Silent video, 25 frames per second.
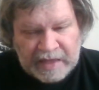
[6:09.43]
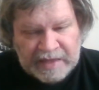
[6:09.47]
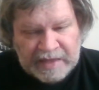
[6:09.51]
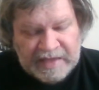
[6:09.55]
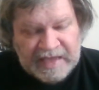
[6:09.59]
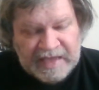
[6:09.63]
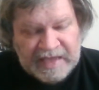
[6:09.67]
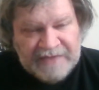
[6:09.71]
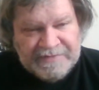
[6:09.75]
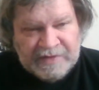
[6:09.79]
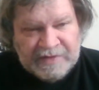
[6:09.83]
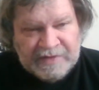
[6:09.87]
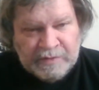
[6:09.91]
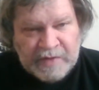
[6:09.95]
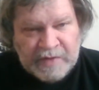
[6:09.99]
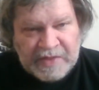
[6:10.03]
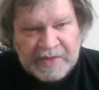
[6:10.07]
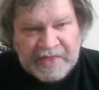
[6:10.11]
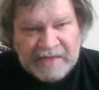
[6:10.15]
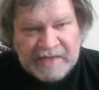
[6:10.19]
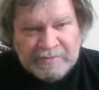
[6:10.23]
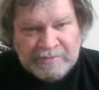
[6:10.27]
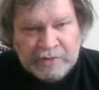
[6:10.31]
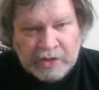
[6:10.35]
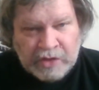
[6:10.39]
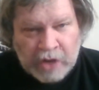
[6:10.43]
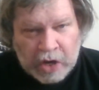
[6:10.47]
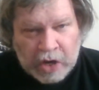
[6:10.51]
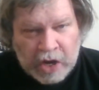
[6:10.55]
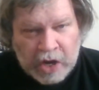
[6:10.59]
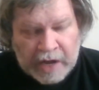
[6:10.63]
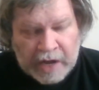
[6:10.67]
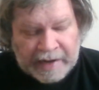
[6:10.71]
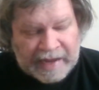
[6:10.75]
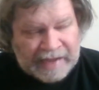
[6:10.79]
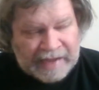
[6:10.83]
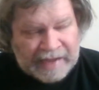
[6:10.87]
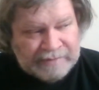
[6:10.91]
Even with him
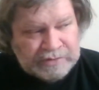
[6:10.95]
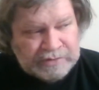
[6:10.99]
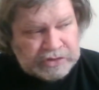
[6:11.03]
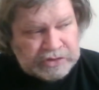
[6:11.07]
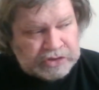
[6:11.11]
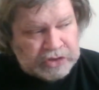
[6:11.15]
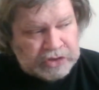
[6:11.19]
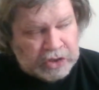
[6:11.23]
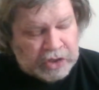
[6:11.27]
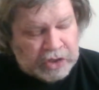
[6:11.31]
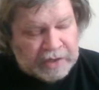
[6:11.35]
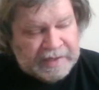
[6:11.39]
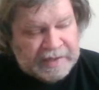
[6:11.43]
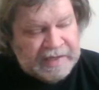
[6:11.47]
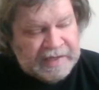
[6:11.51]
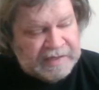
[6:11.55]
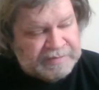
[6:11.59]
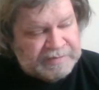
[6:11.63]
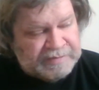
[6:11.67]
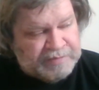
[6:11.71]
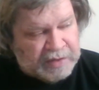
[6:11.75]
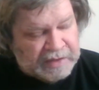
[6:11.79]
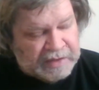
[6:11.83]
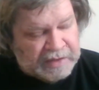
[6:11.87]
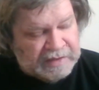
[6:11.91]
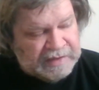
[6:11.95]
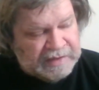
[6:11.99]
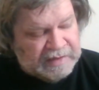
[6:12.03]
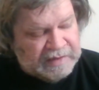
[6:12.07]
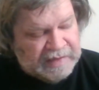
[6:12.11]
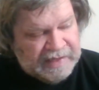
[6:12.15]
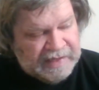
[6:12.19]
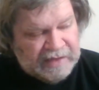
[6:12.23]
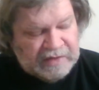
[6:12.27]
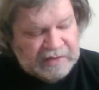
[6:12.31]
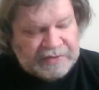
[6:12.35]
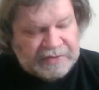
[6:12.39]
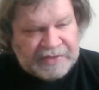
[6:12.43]
gone, I am sure he has put
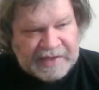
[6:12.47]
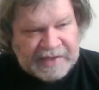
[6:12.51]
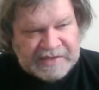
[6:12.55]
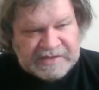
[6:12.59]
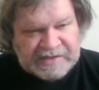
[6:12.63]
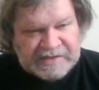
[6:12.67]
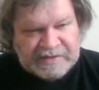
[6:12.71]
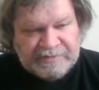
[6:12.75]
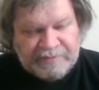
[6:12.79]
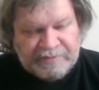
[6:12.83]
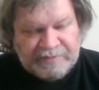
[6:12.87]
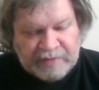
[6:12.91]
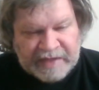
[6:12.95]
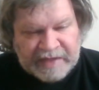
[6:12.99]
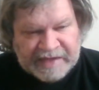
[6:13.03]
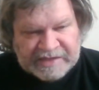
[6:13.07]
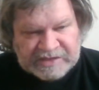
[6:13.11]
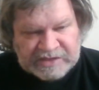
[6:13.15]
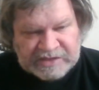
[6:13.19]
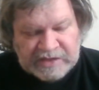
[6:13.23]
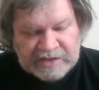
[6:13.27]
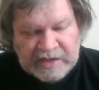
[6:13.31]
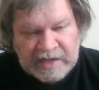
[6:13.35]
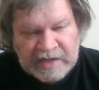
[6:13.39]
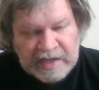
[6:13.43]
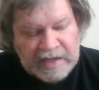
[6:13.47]
legal things in place.